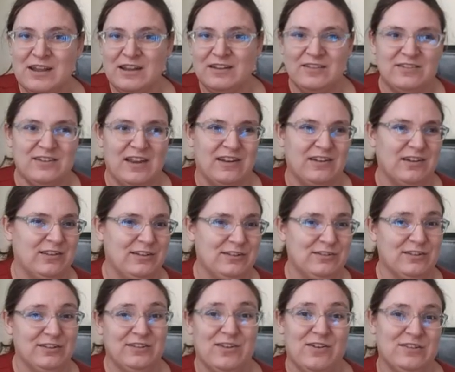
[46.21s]
It's technically
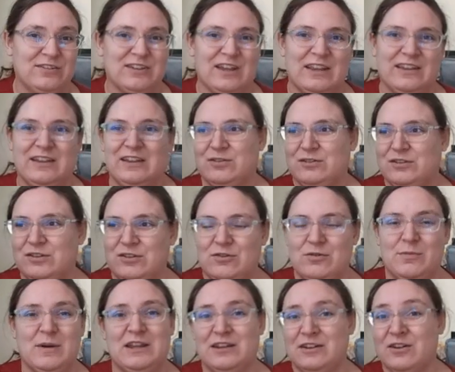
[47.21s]
just called Silent Hill 2,
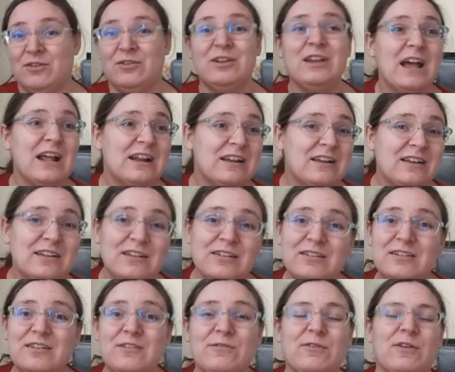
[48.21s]
but you know, you got
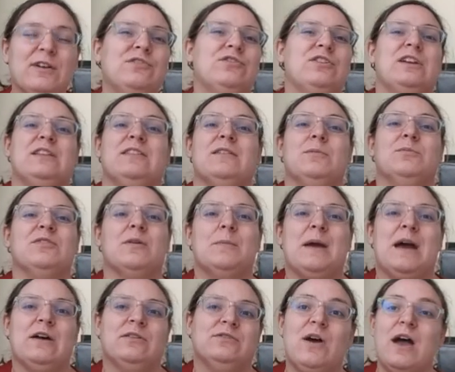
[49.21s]
to differentiate them
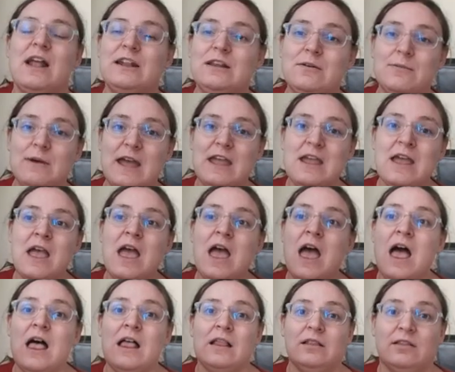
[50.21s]
somehow. So anyway,
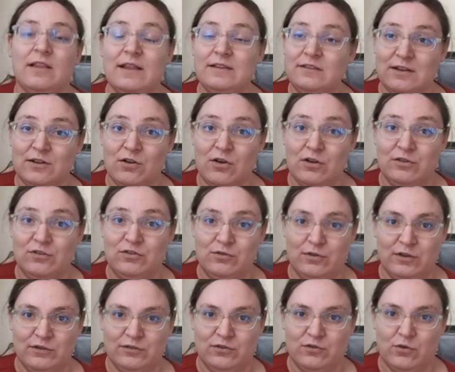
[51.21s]
let's get on to
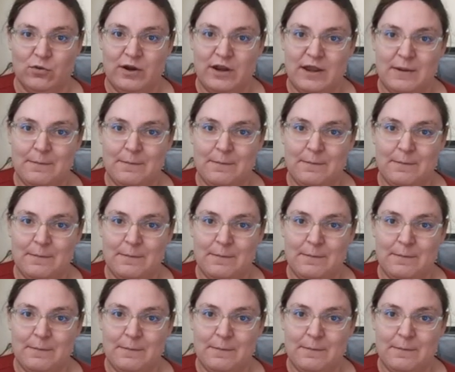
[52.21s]
the story.